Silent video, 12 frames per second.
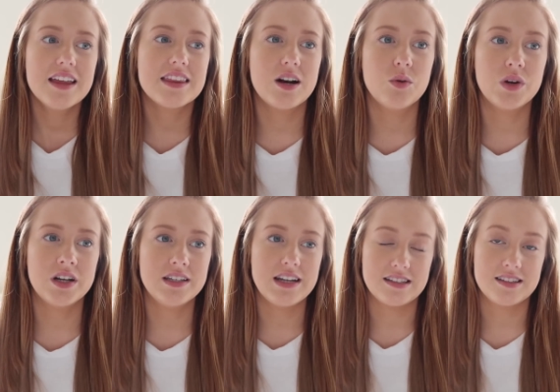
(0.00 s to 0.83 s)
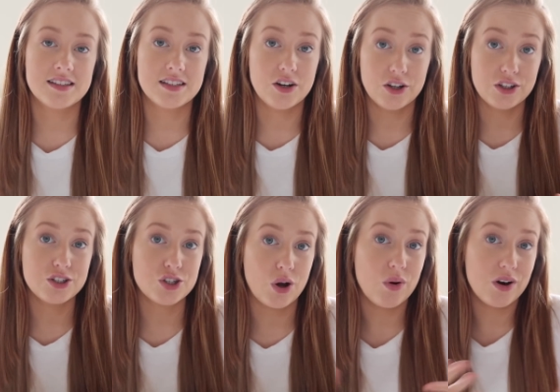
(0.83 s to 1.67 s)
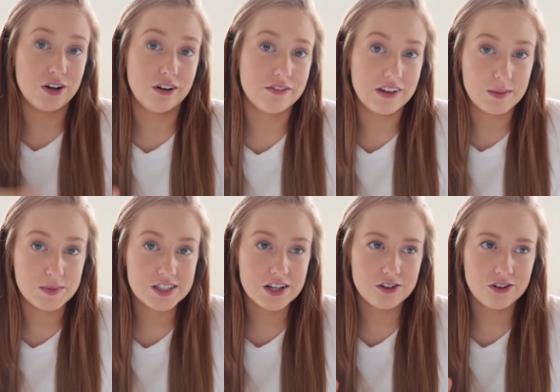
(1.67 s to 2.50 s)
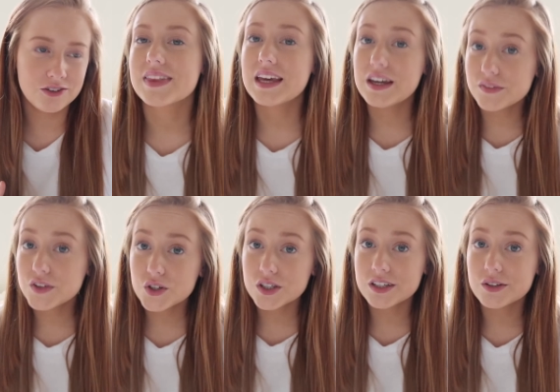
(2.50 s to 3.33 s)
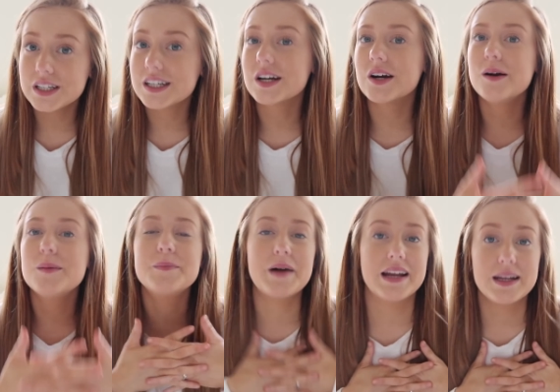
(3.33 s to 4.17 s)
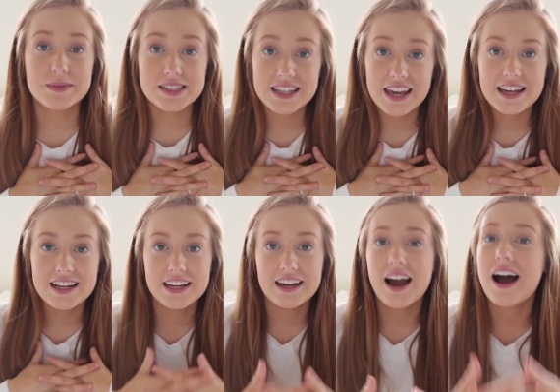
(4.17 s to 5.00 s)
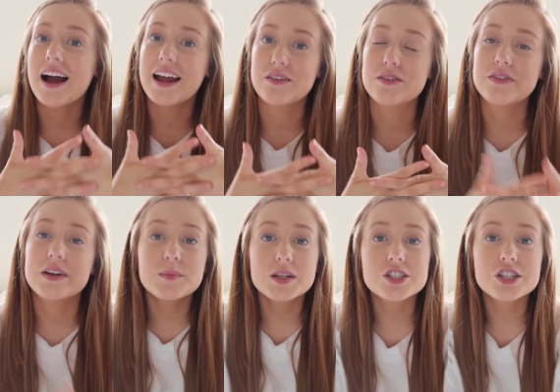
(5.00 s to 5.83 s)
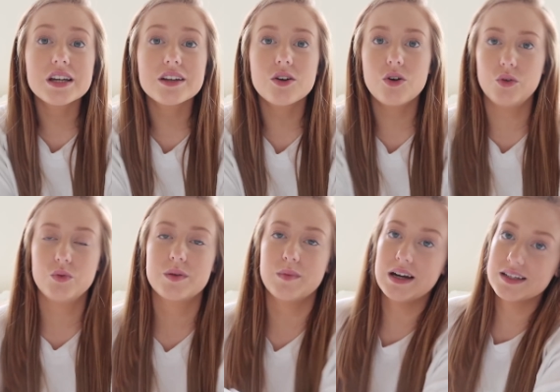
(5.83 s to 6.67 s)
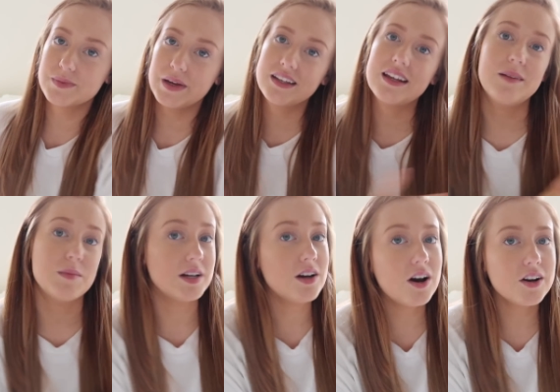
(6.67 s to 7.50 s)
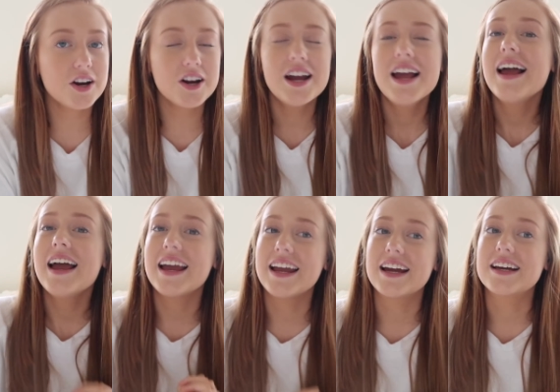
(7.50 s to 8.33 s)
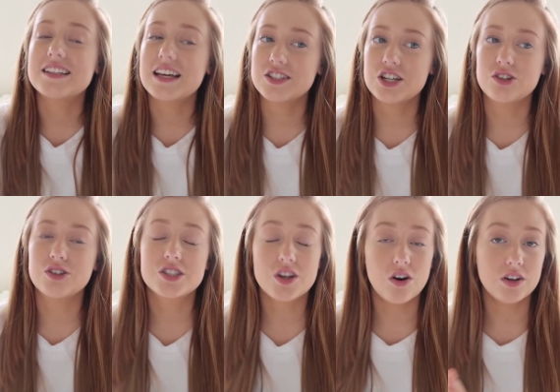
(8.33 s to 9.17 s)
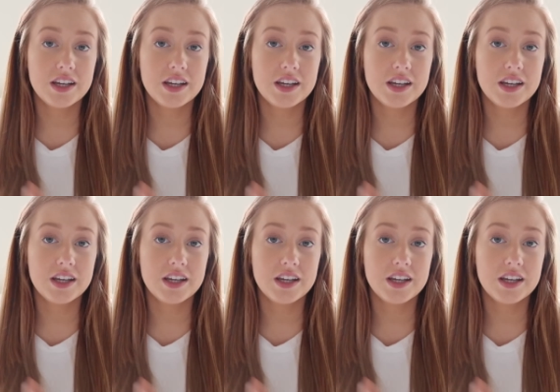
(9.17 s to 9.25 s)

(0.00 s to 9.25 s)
that I wouldn't necessarily show on our family channel. If you're new here, my name is Katie. I have a family channel with my husband and my daughter, and that channel is called